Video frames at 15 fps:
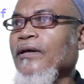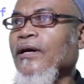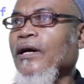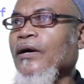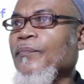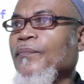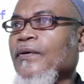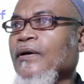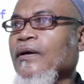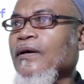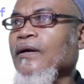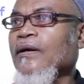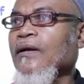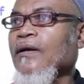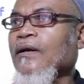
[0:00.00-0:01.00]
up
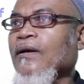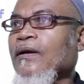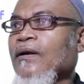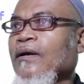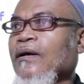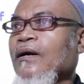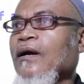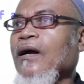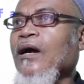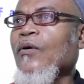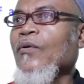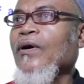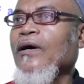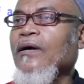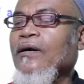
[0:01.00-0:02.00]

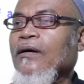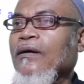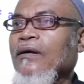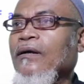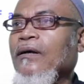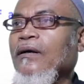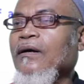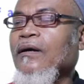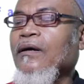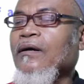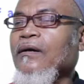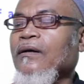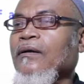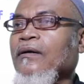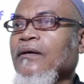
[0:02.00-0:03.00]
our
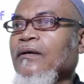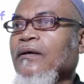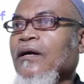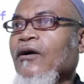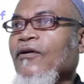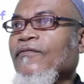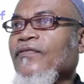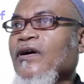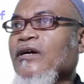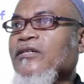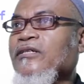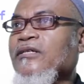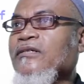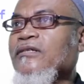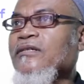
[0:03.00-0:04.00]

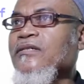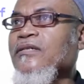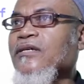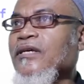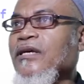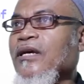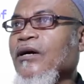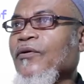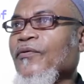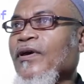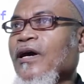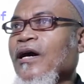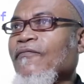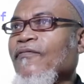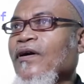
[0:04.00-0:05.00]
functions. Here we
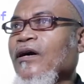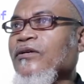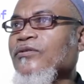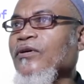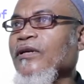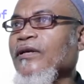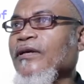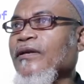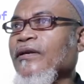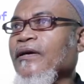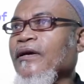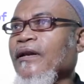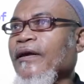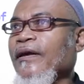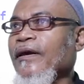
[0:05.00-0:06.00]
have actually
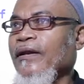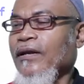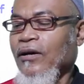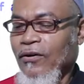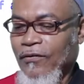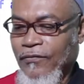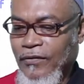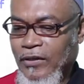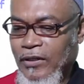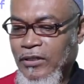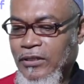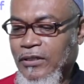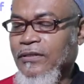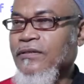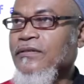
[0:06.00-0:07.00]
declared our
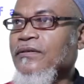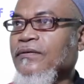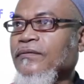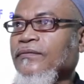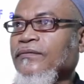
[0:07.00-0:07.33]
functions,